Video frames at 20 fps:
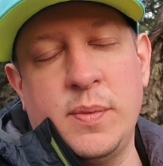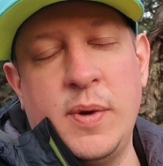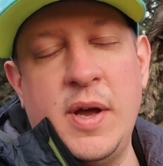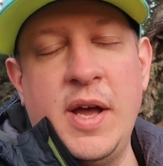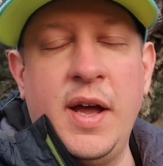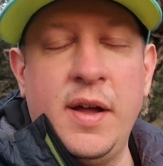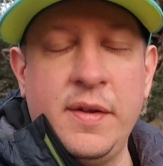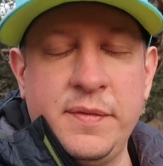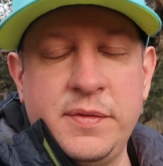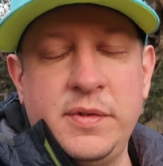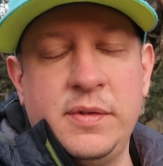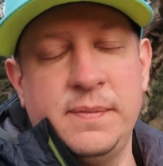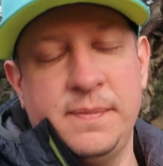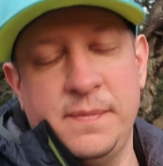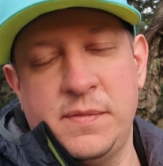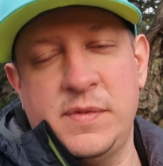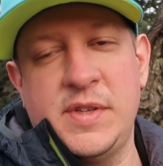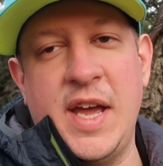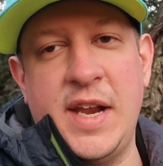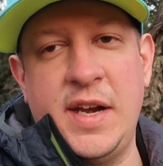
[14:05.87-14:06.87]
Well,
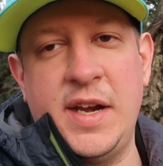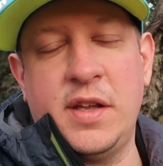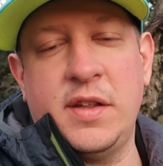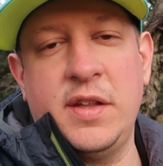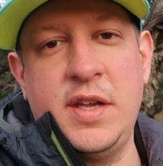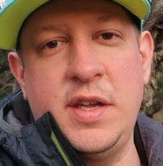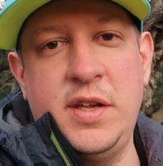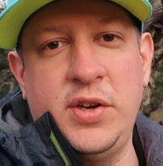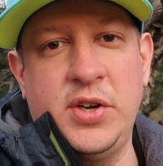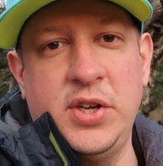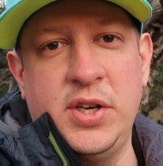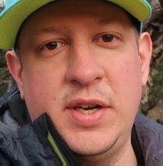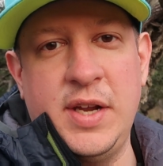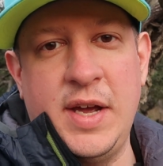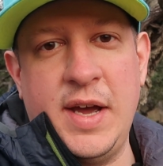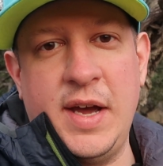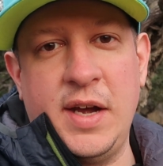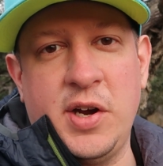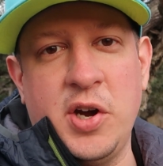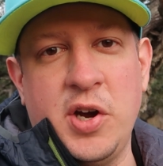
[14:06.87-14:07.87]
technically you could
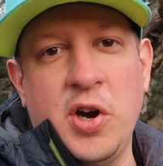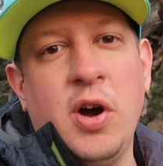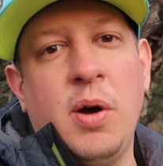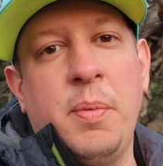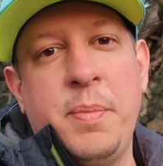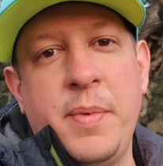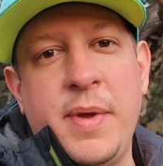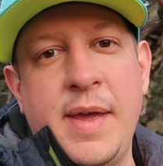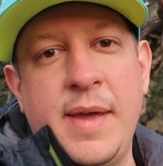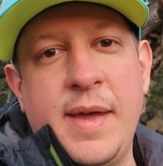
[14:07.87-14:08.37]
go up